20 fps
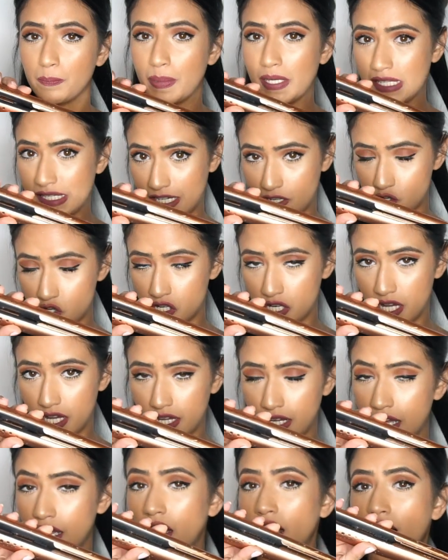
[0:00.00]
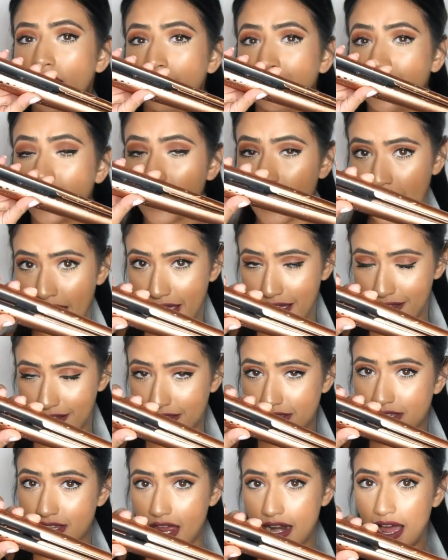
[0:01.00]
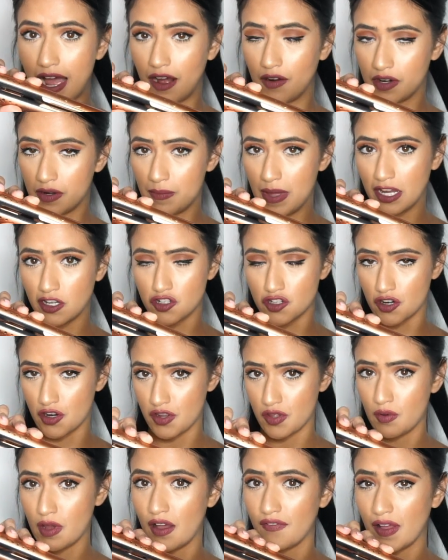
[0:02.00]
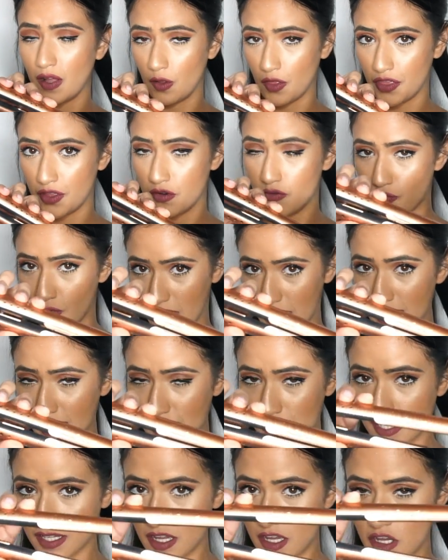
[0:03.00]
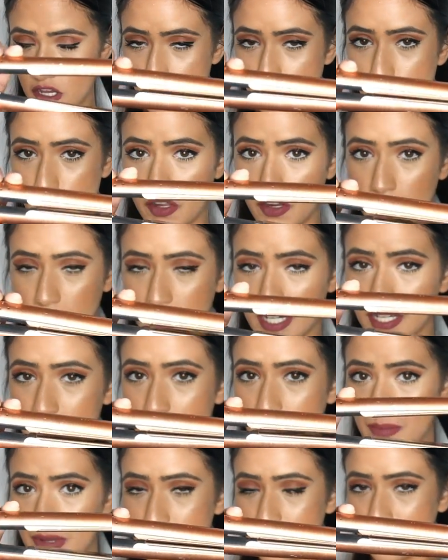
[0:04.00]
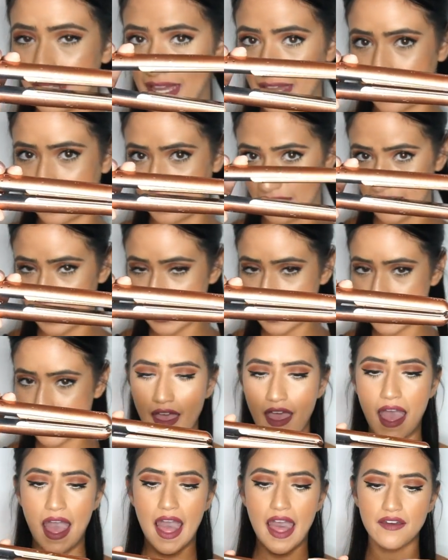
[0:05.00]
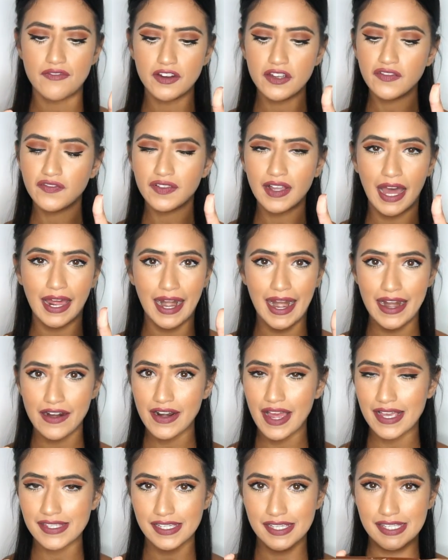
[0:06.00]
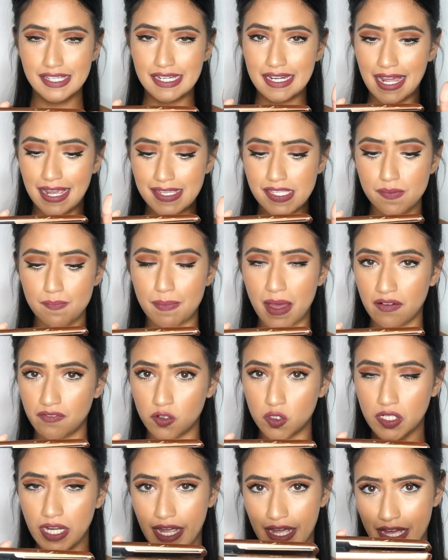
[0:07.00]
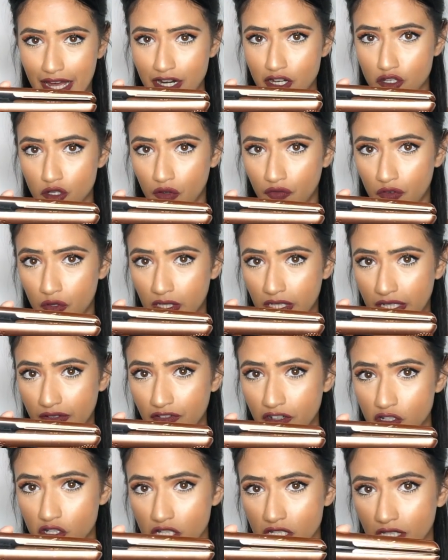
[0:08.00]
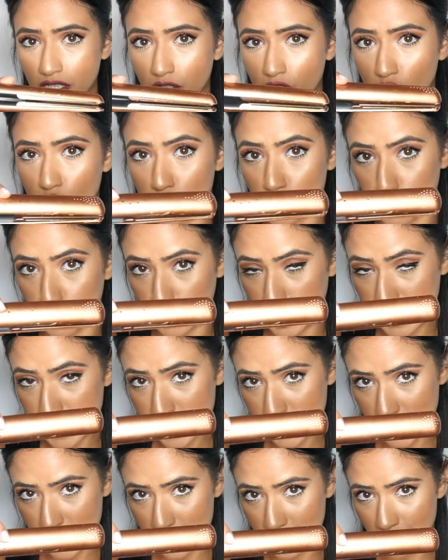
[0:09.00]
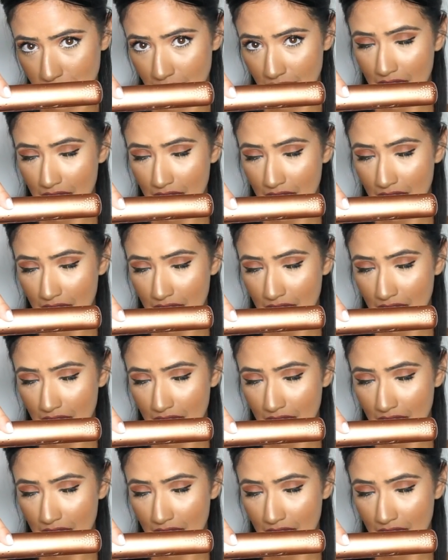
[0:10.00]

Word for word: Positioning of your hands and how to make sure you have healthy wrists. So you're gonna come in like this. Every flat iron has this nice beveled edge, so if you give it just a little twist,